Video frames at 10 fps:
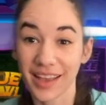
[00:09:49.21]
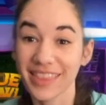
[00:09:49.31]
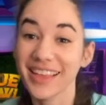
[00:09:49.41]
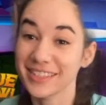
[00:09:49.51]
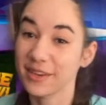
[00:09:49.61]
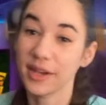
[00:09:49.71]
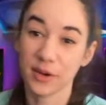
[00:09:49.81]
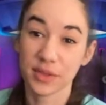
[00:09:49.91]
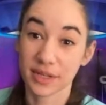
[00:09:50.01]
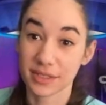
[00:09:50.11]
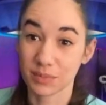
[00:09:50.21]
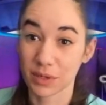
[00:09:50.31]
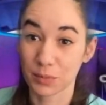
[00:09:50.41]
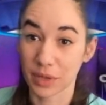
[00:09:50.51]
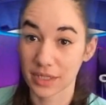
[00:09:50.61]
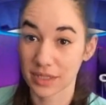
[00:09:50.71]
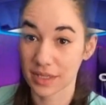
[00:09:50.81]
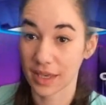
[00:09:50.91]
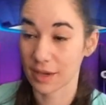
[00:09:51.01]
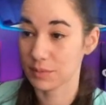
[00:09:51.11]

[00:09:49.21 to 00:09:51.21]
And that's how I know that it's been applied to the game.